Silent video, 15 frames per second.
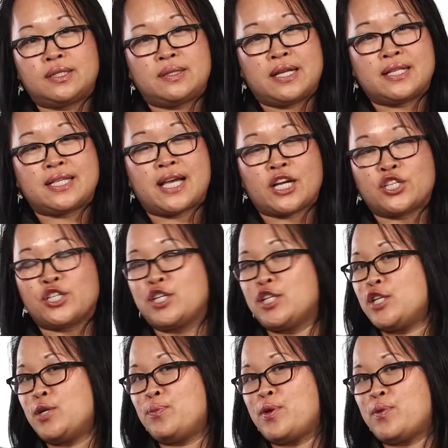It's actually a
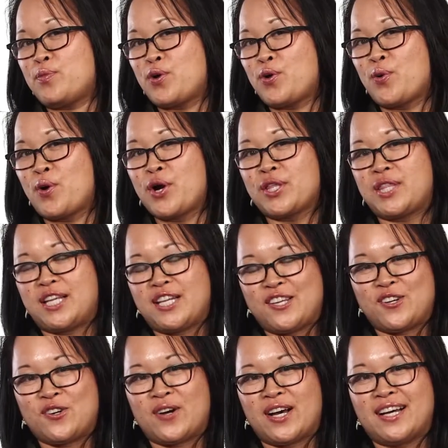little bit more work than
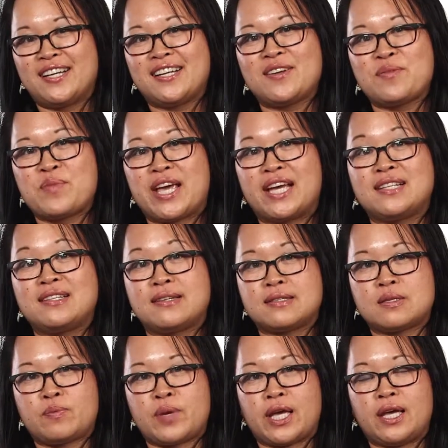you may
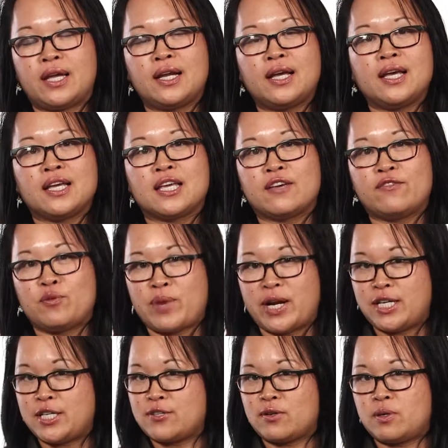anticipate given my
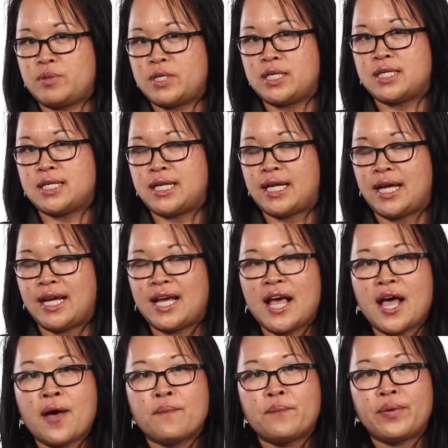description today.
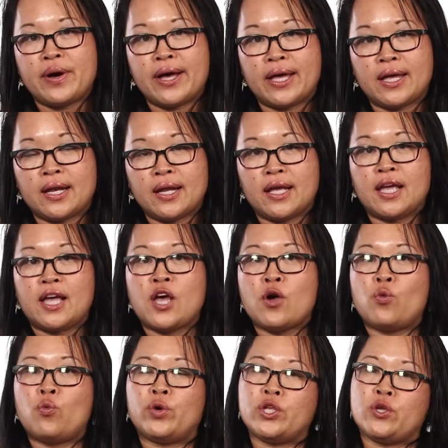But
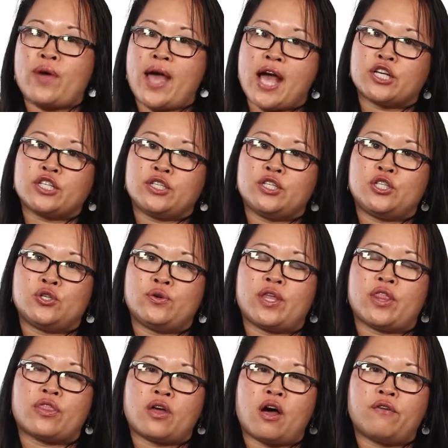when you actually do
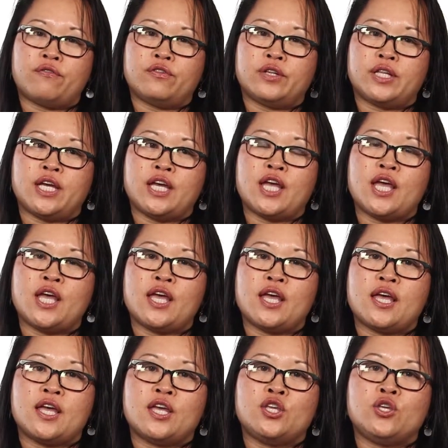it thoughtfully,
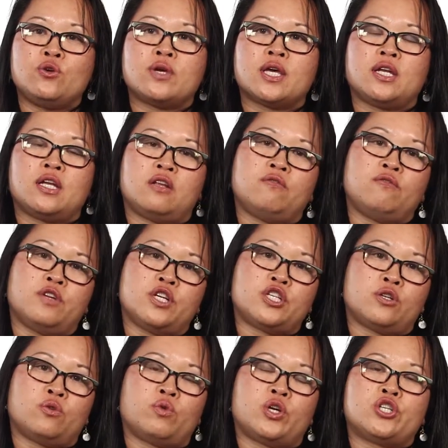you can
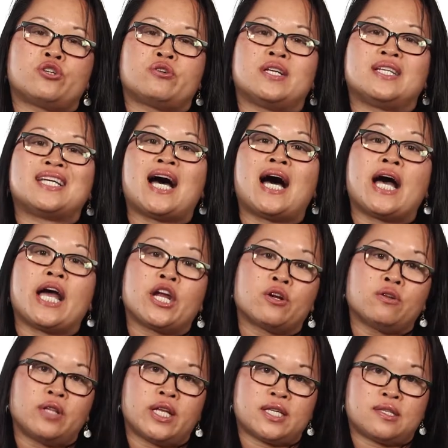envision what your
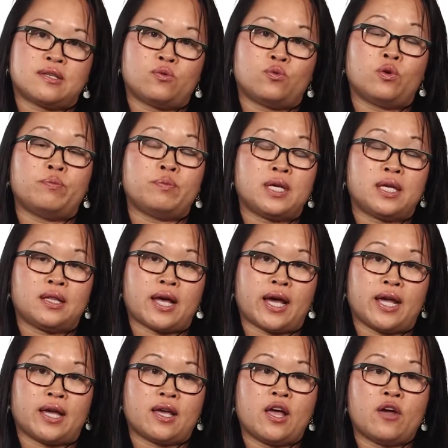entire lesson will be
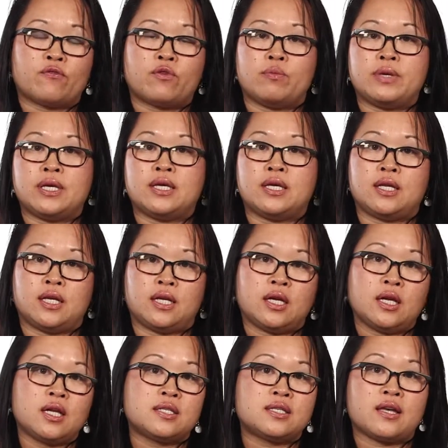like from
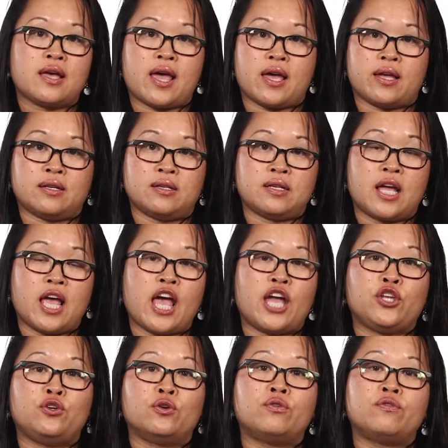beginning to end
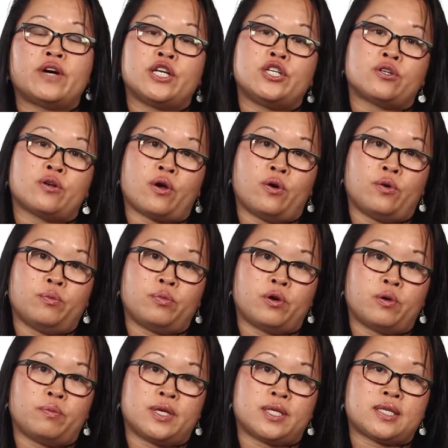and you'll find your own
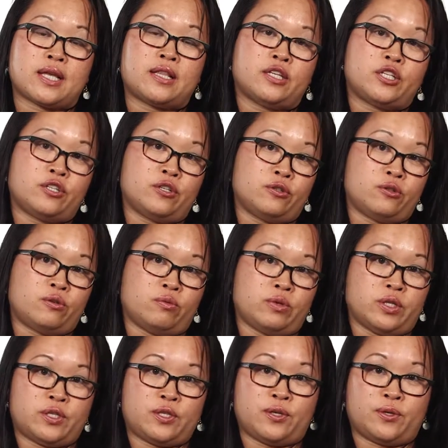purpose, and the children
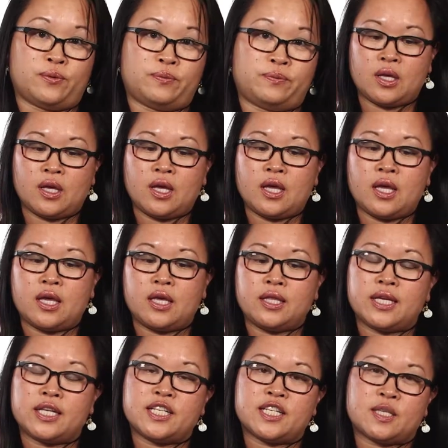will too. In
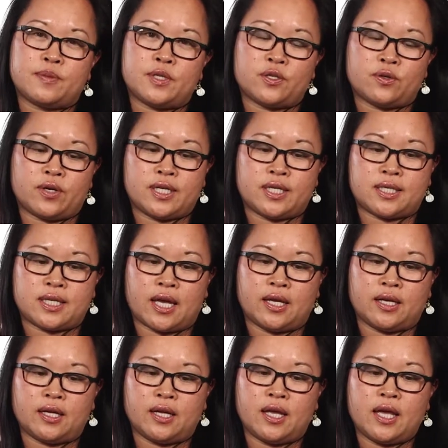the anticipatory
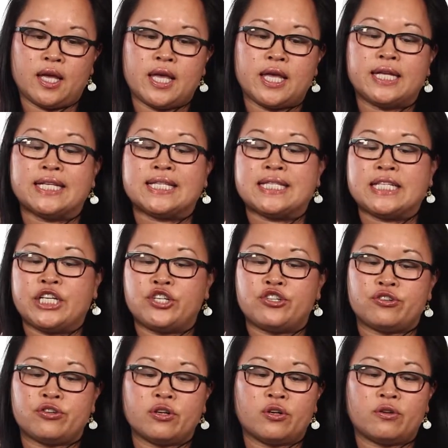set, it is
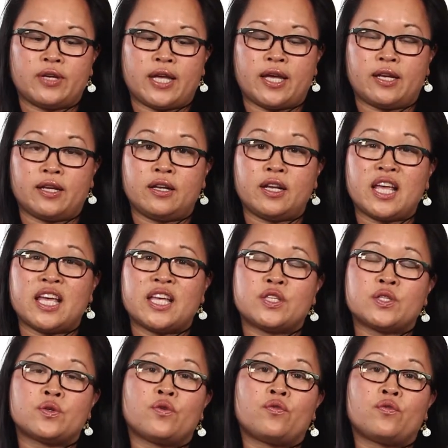teacher created, it's